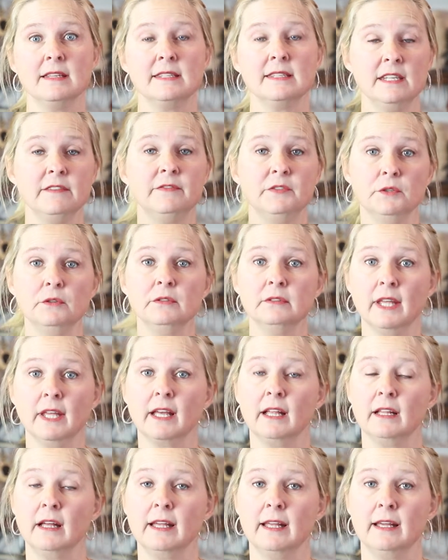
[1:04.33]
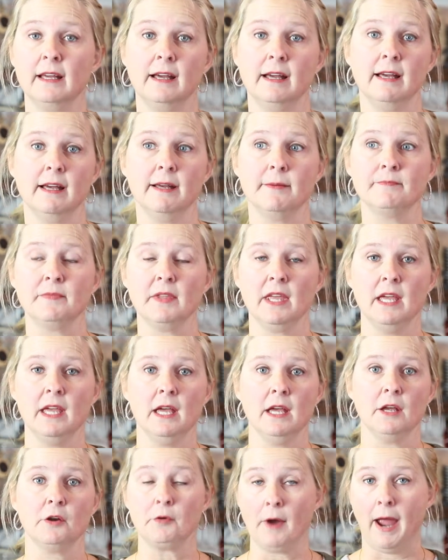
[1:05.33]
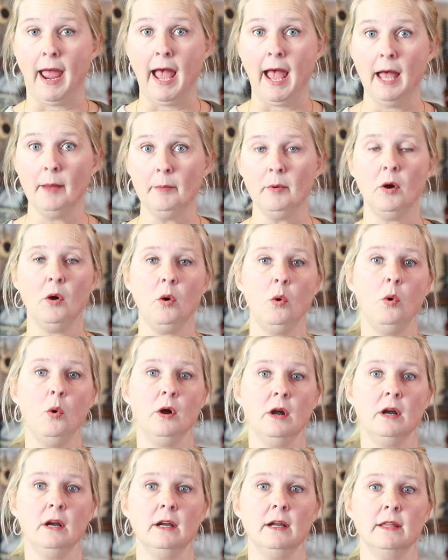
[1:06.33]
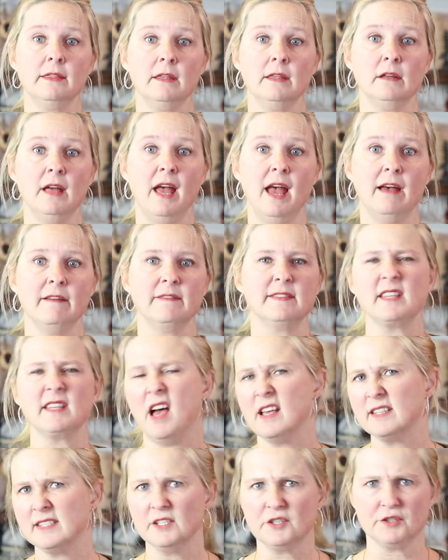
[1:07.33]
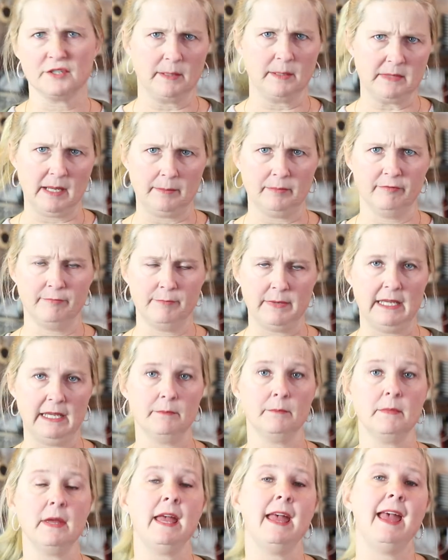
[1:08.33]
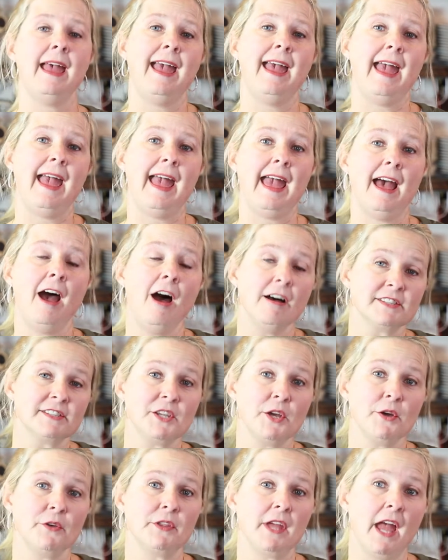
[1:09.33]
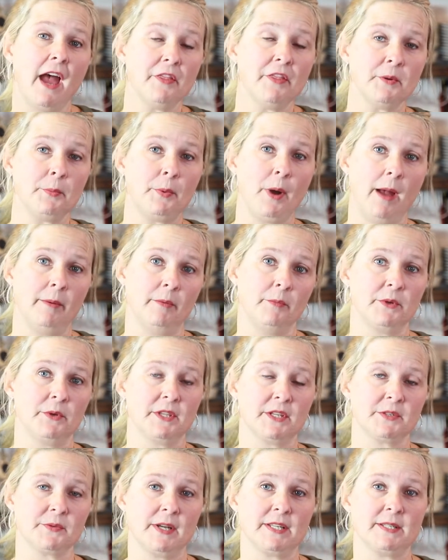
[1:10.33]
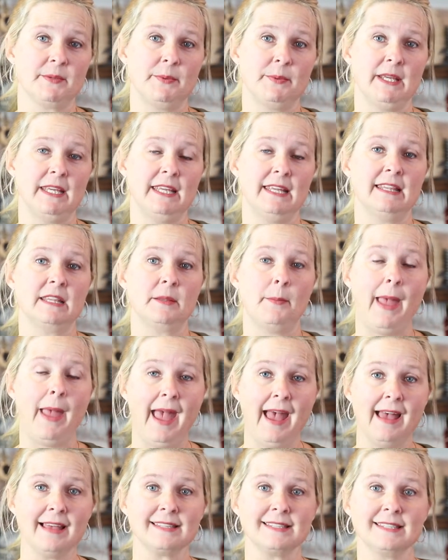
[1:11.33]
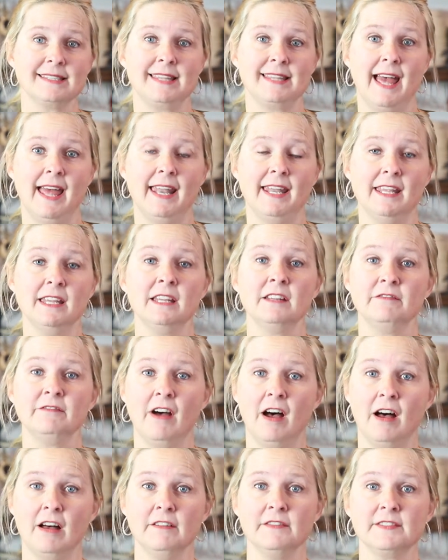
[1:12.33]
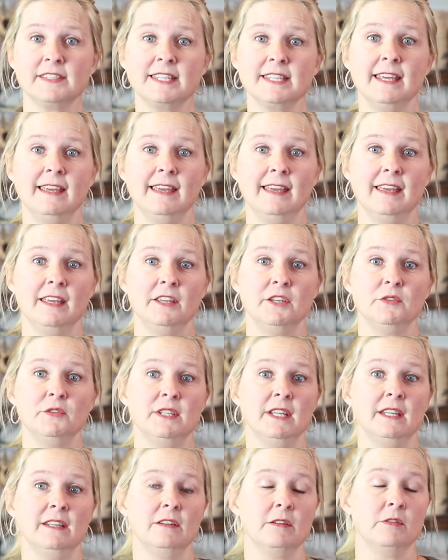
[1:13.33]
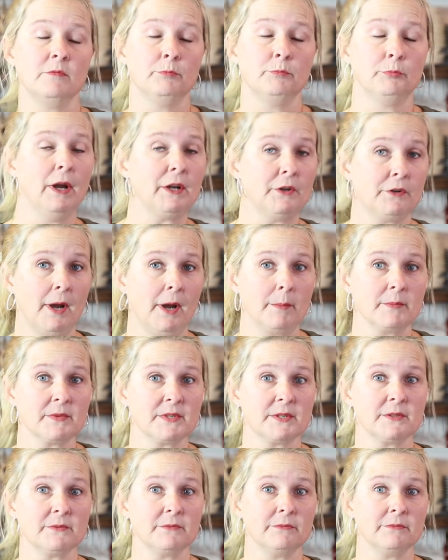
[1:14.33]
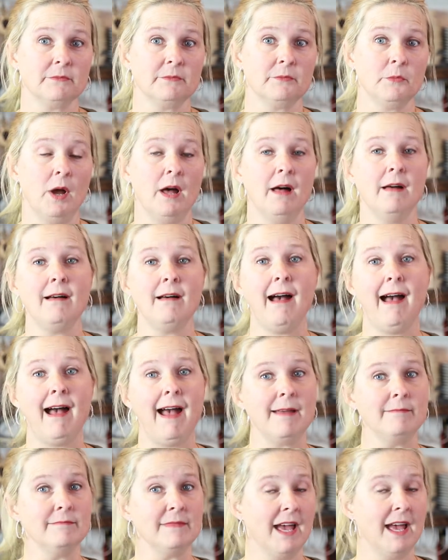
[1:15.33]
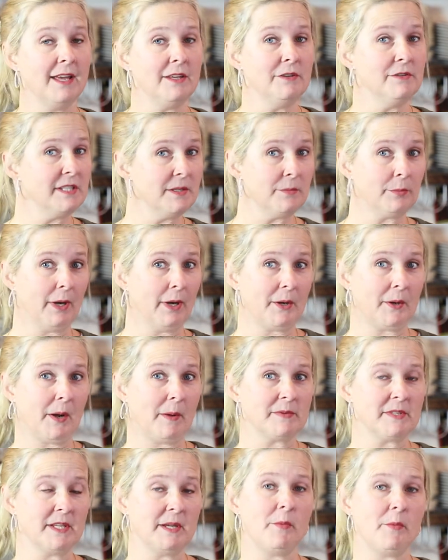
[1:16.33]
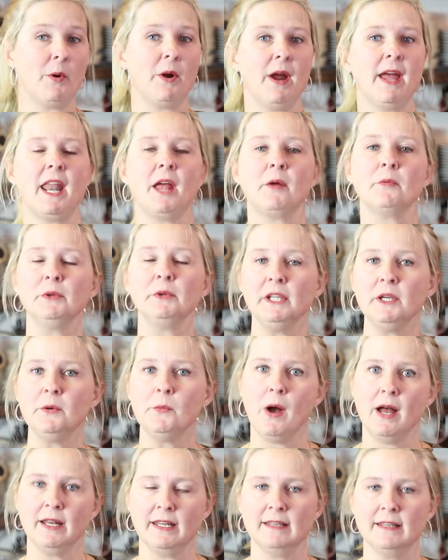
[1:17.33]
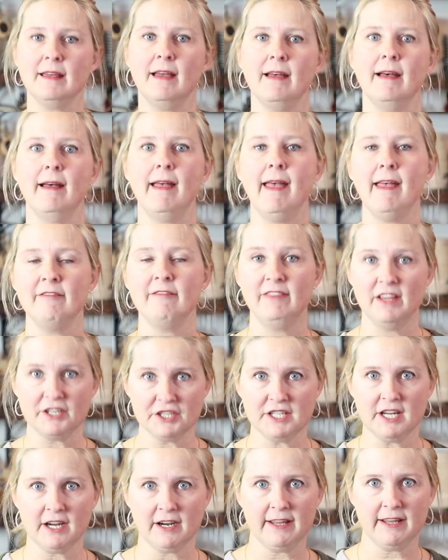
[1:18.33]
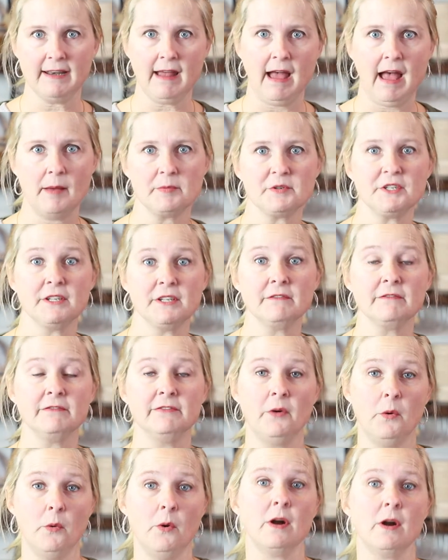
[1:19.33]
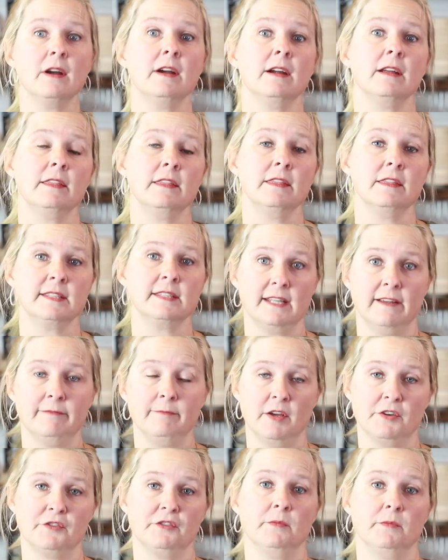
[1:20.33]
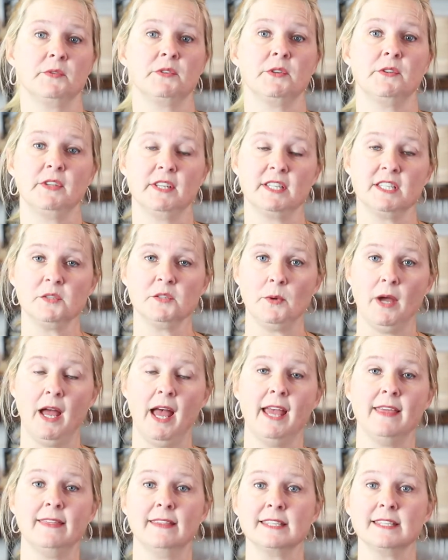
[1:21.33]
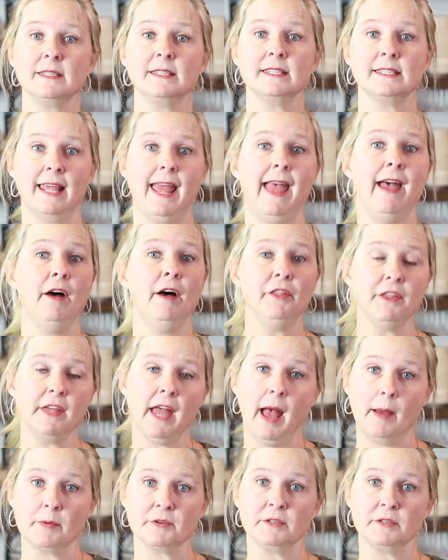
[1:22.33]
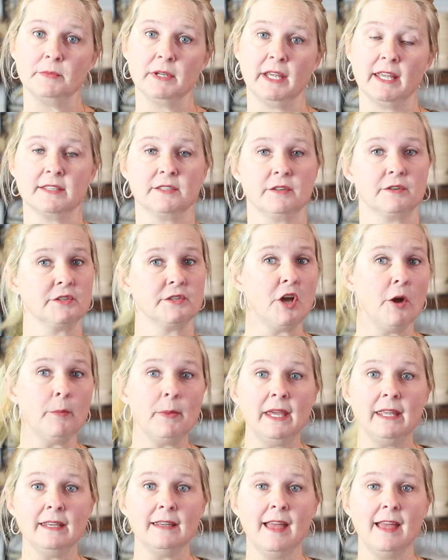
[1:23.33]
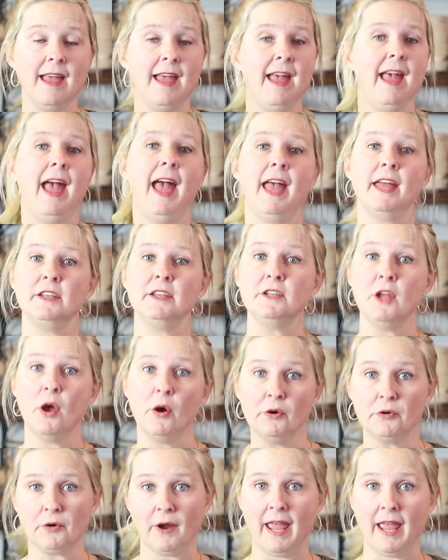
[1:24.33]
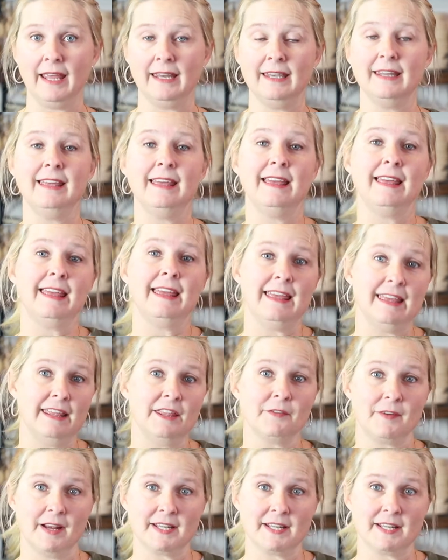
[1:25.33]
seafood like crab, or they'll have sausage or some type of meat. Also, the other problem with this recipe in the past is that it involves using breadcrumbs. Well, I'm not using breadcrumbs anymore, and I really wanted a vegetarian option for the stuffed mushrooms. So this is why this is a healthy option, because there's no meat and no grain in the